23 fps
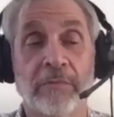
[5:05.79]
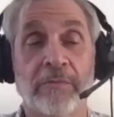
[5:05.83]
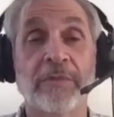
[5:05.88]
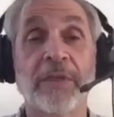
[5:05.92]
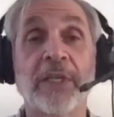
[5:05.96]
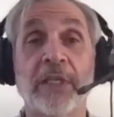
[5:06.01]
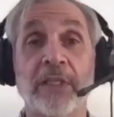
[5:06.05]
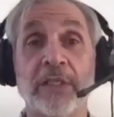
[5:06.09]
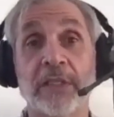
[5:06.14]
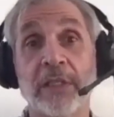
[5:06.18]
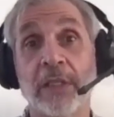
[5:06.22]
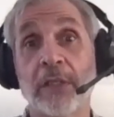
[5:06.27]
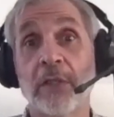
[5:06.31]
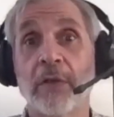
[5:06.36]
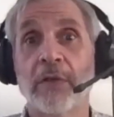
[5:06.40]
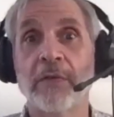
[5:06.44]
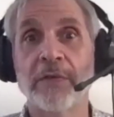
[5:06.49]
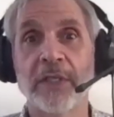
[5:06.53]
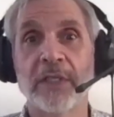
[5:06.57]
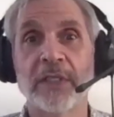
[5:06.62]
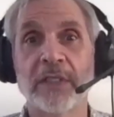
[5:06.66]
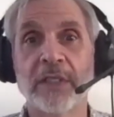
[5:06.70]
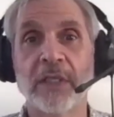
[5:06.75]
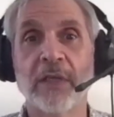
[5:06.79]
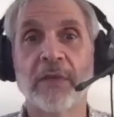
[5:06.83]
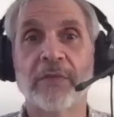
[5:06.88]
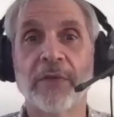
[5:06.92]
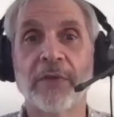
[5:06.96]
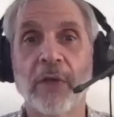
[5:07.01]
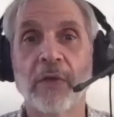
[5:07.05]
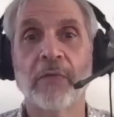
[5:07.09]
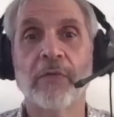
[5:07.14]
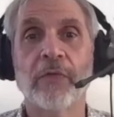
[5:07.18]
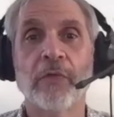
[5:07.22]
figures a lot of this stuff
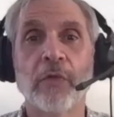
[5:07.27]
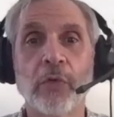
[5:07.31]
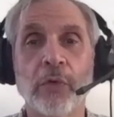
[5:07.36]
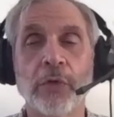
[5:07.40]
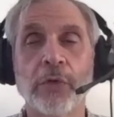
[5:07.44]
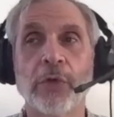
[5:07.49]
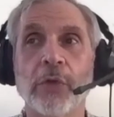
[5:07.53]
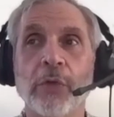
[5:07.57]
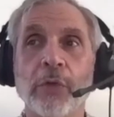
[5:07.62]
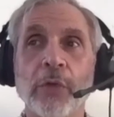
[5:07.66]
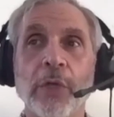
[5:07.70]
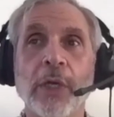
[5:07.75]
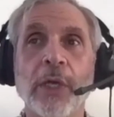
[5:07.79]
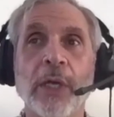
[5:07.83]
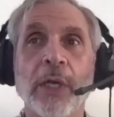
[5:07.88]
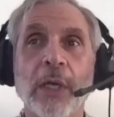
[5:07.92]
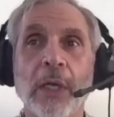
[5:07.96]
out for you.